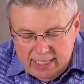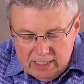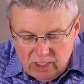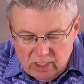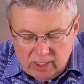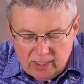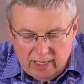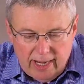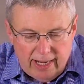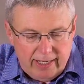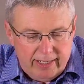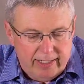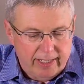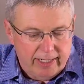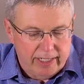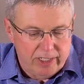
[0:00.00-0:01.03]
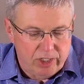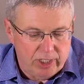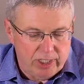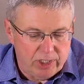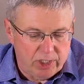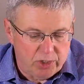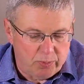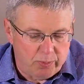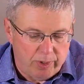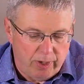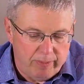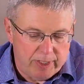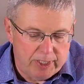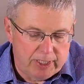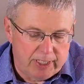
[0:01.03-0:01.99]
just like Jesus
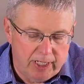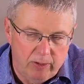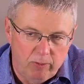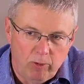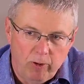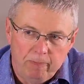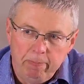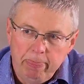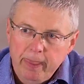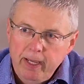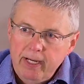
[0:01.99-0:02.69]
promised he would.